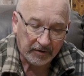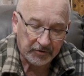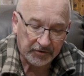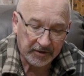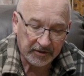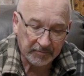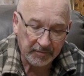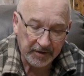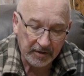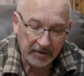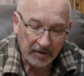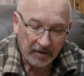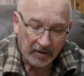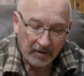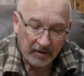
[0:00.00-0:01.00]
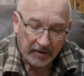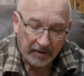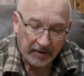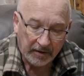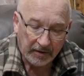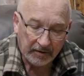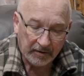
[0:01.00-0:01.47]
transmitting,
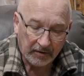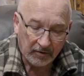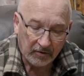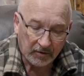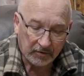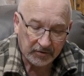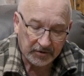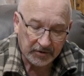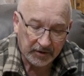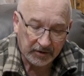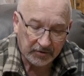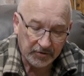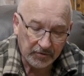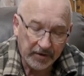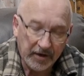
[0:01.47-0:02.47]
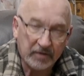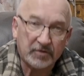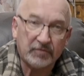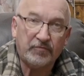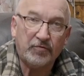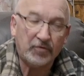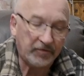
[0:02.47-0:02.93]
and I got 2 hours
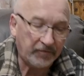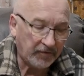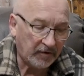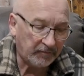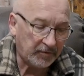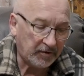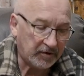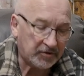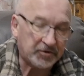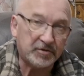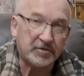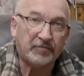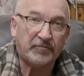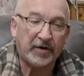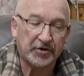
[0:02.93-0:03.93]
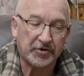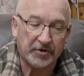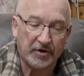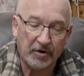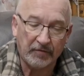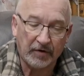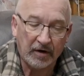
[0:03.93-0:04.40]
and 45 minutes, just a
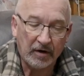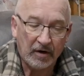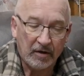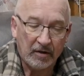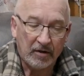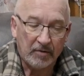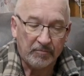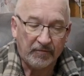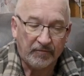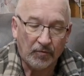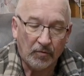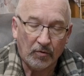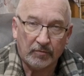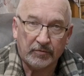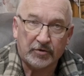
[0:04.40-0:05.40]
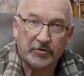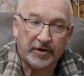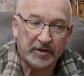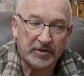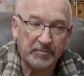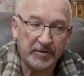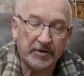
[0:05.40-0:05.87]
fraction over, before the
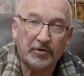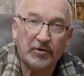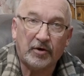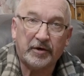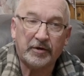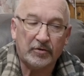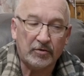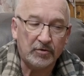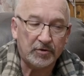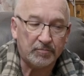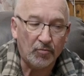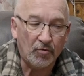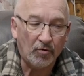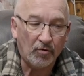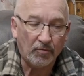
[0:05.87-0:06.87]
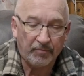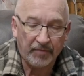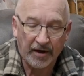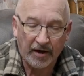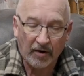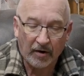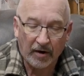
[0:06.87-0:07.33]
transmitter died. It used more
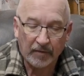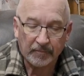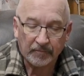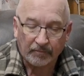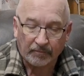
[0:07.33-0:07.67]
power